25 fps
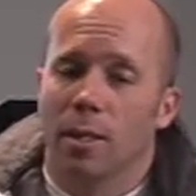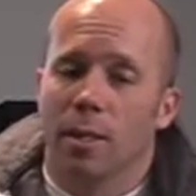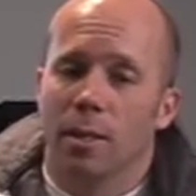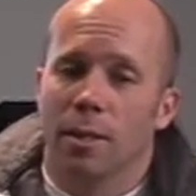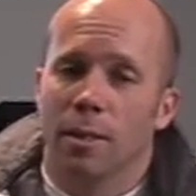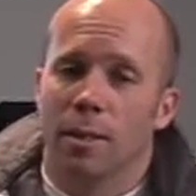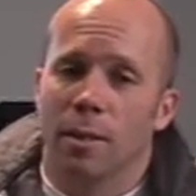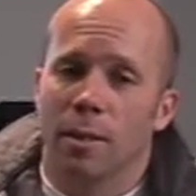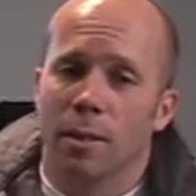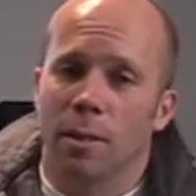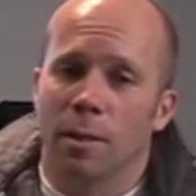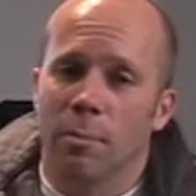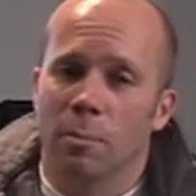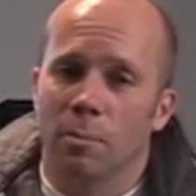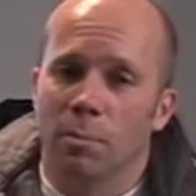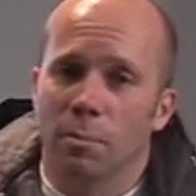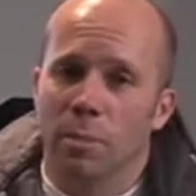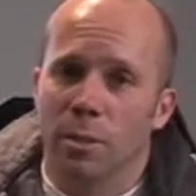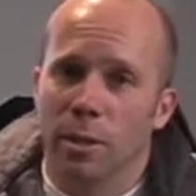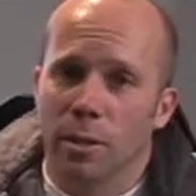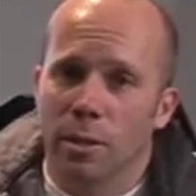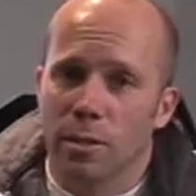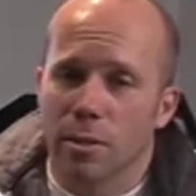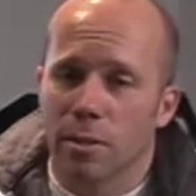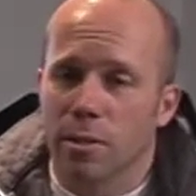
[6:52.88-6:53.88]

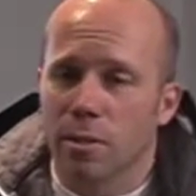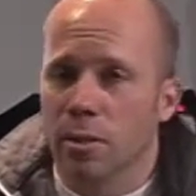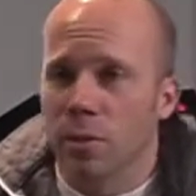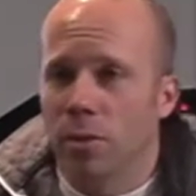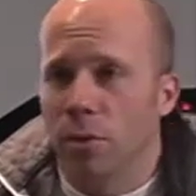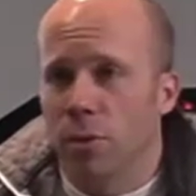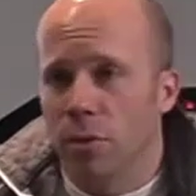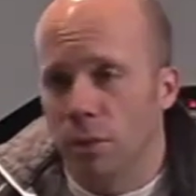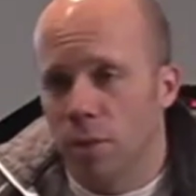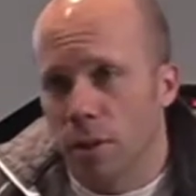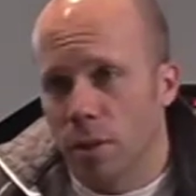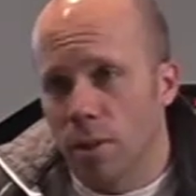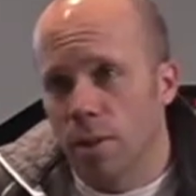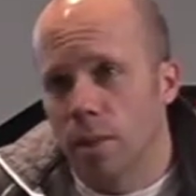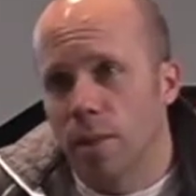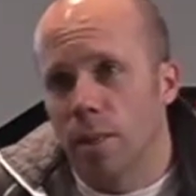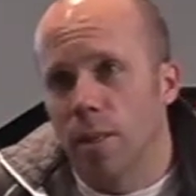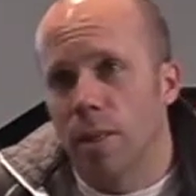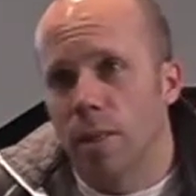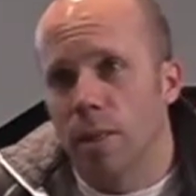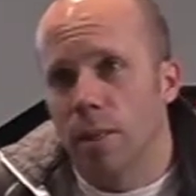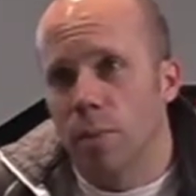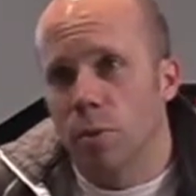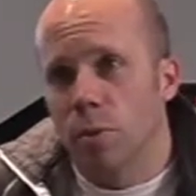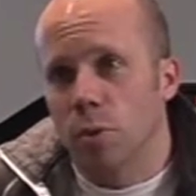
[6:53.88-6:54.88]
but still there are
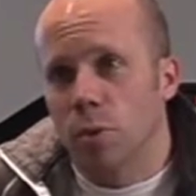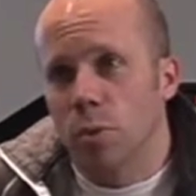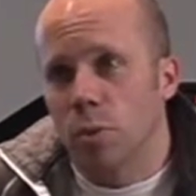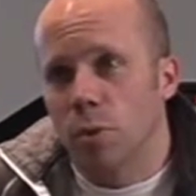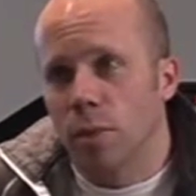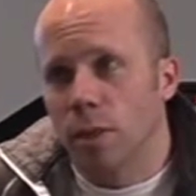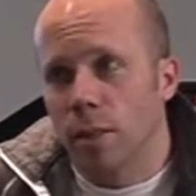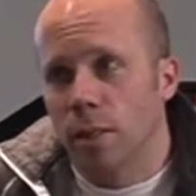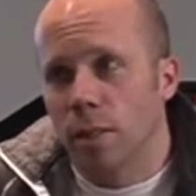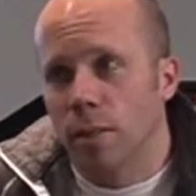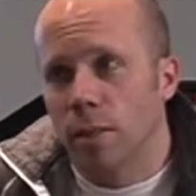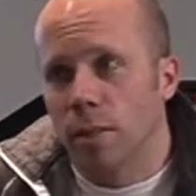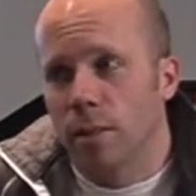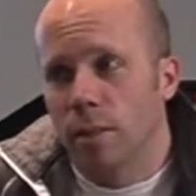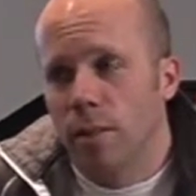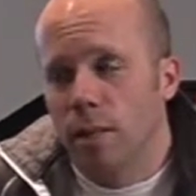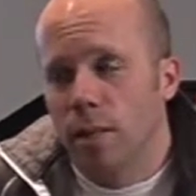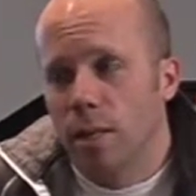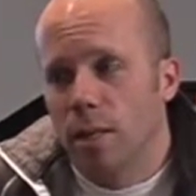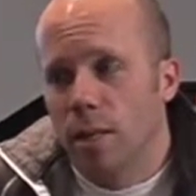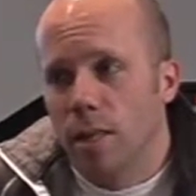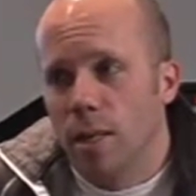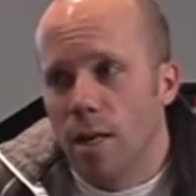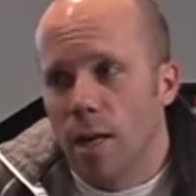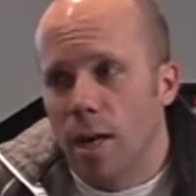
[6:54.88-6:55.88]
times where
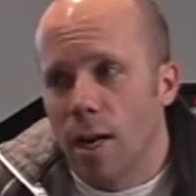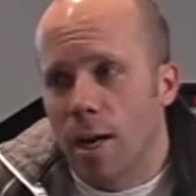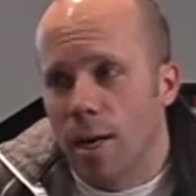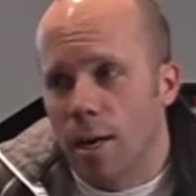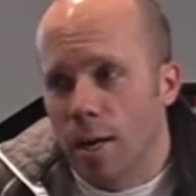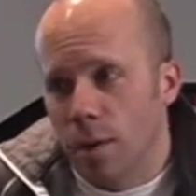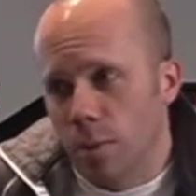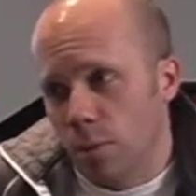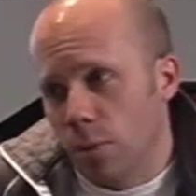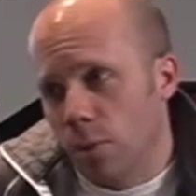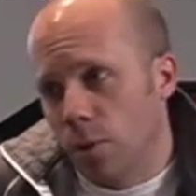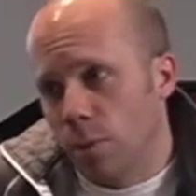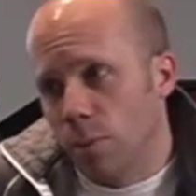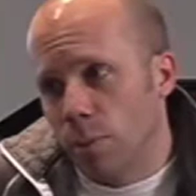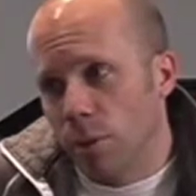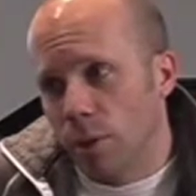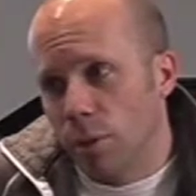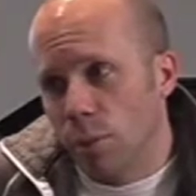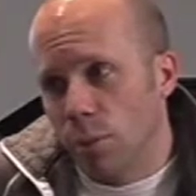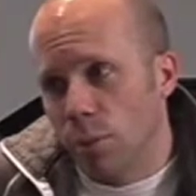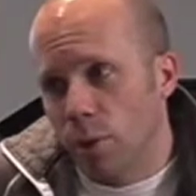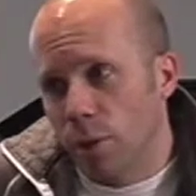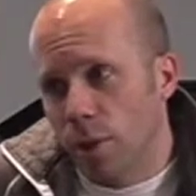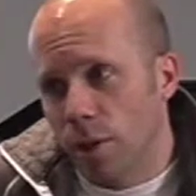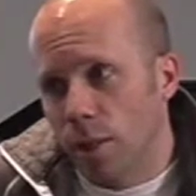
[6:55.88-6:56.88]
I will
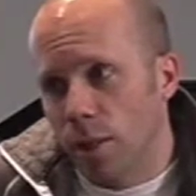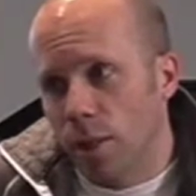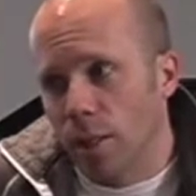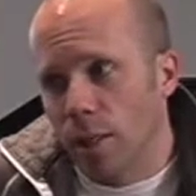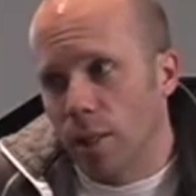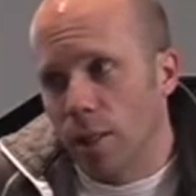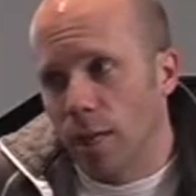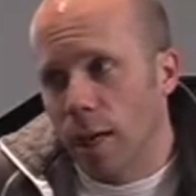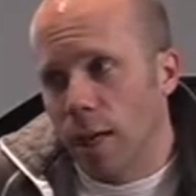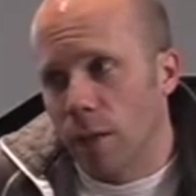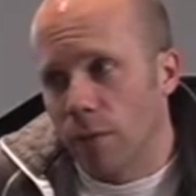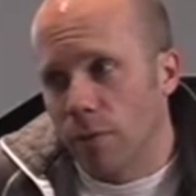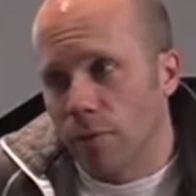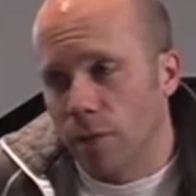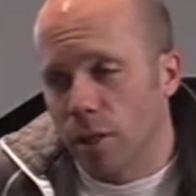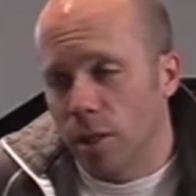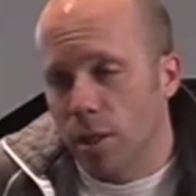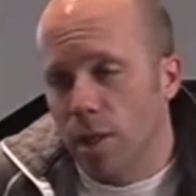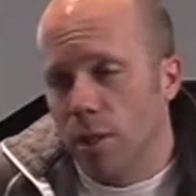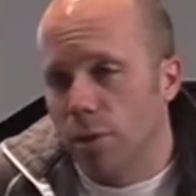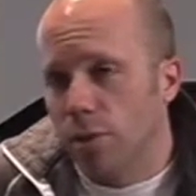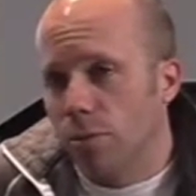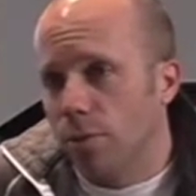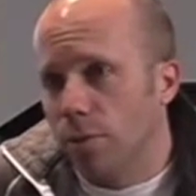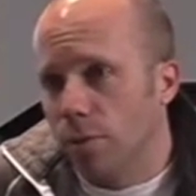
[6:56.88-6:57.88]
be working out of the
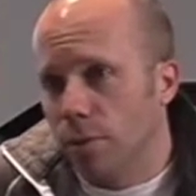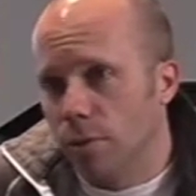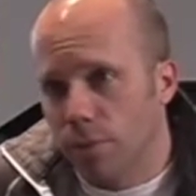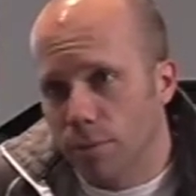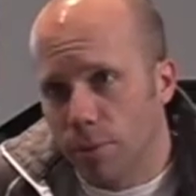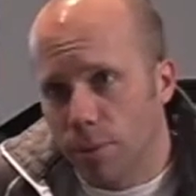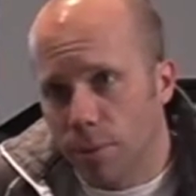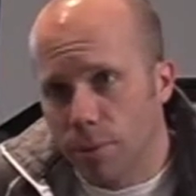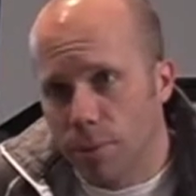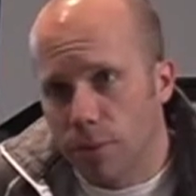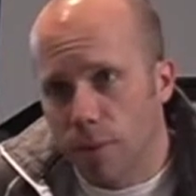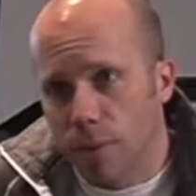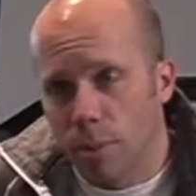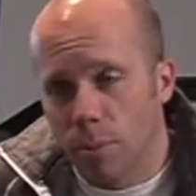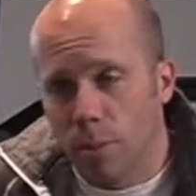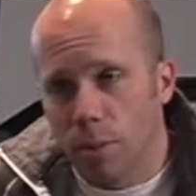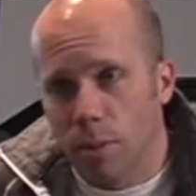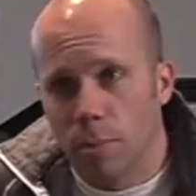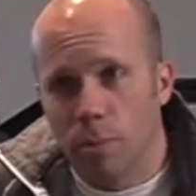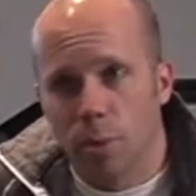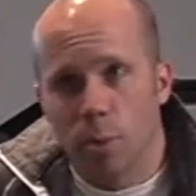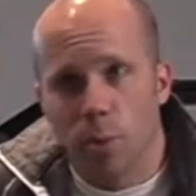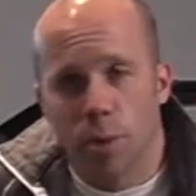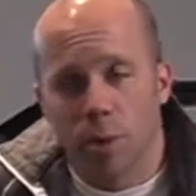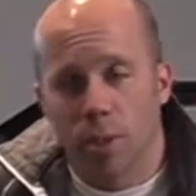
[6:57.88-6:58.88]
country. For example,
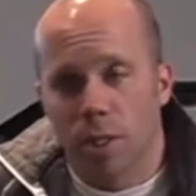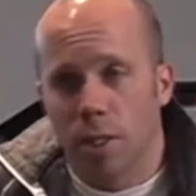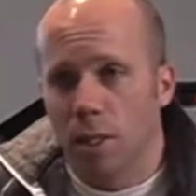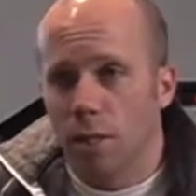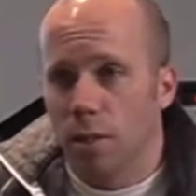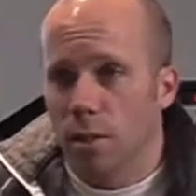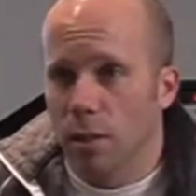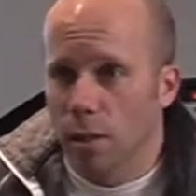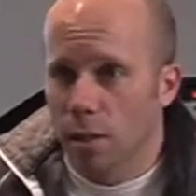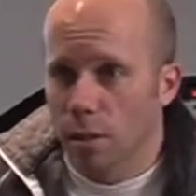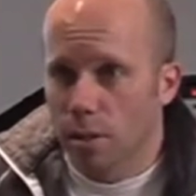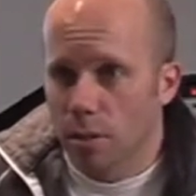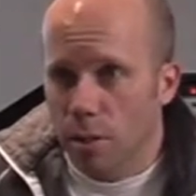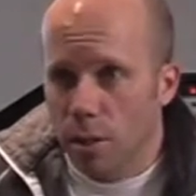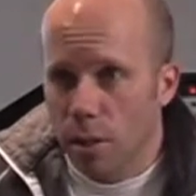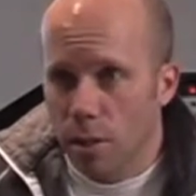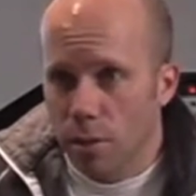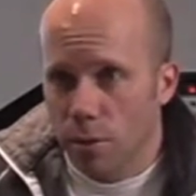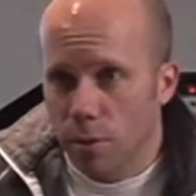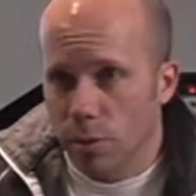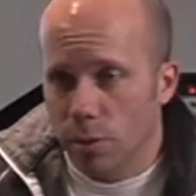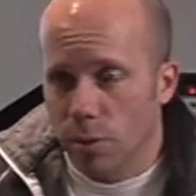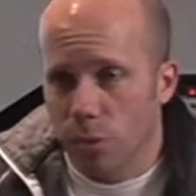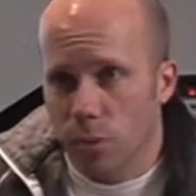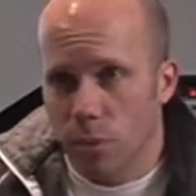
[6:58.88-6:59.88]
I'll be working in Los
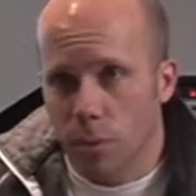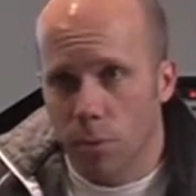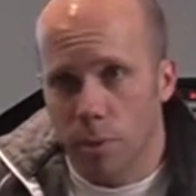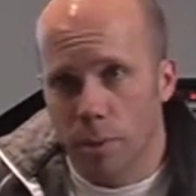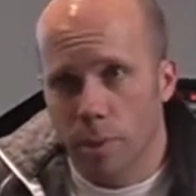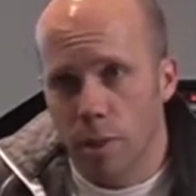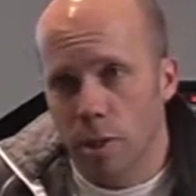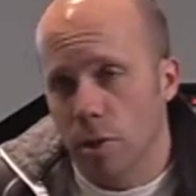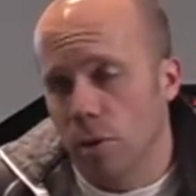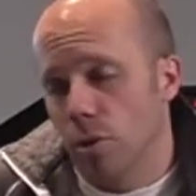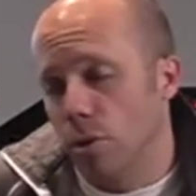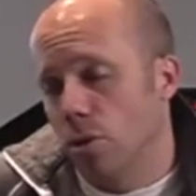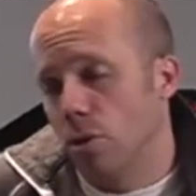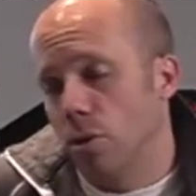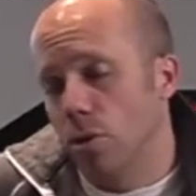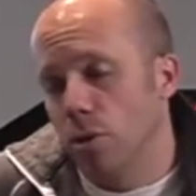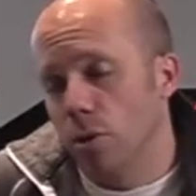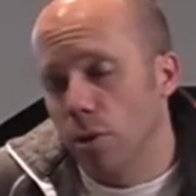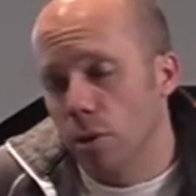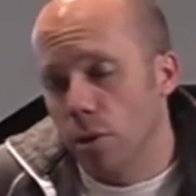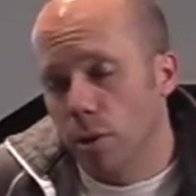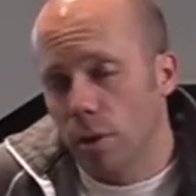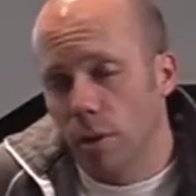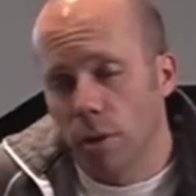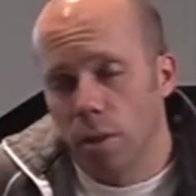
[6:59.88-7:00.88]
Angeles or working in New
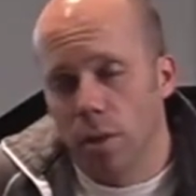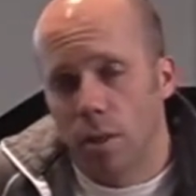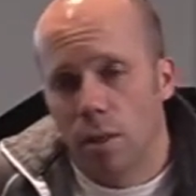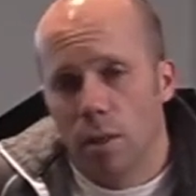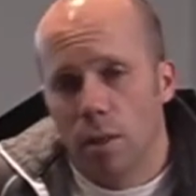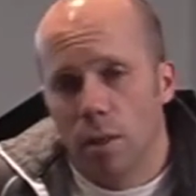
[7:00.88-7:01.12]
York